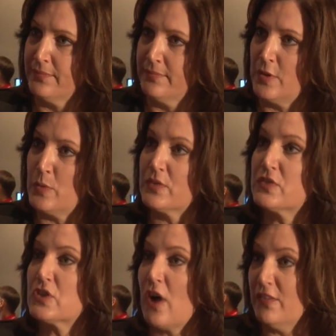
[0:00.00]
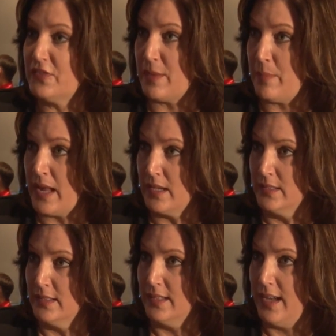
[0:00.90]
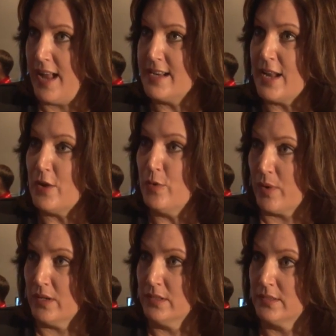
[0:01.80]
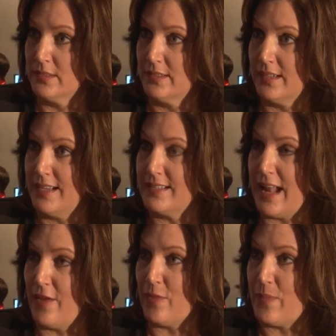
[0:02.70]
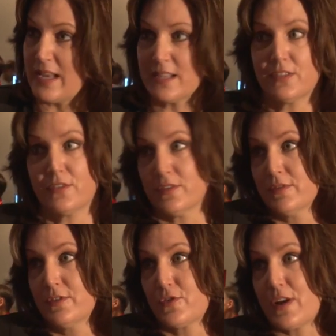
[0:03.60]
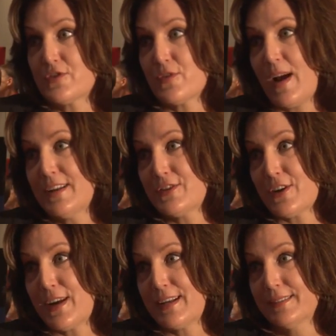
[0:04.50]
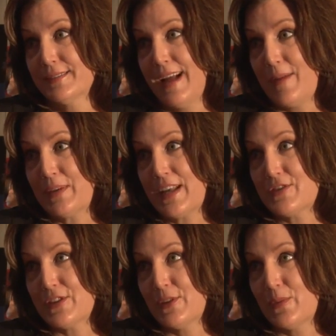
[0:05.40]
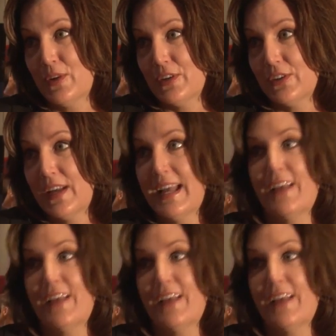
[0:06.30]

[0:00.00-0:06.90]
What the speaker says: you would have scoffed at me. And yet Uber is now the biggest stranger ride-sharing application in the world.